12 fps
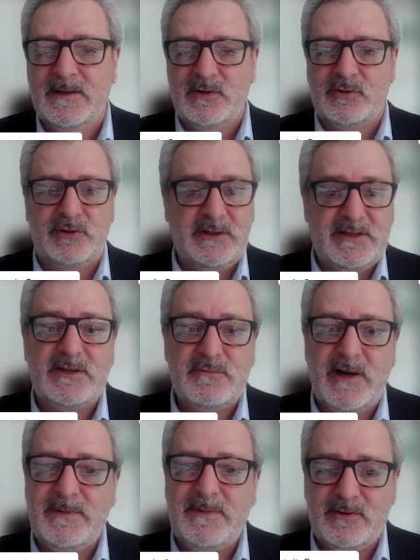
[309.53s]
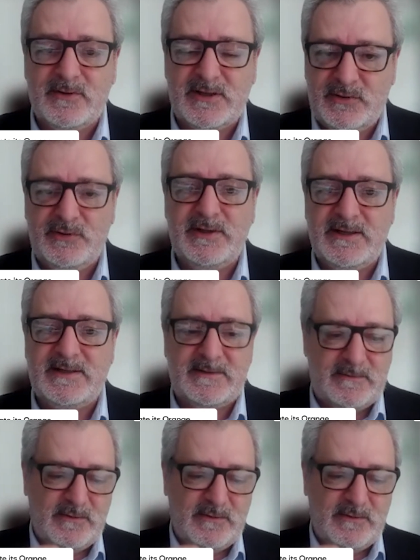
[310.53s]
So this is great because students,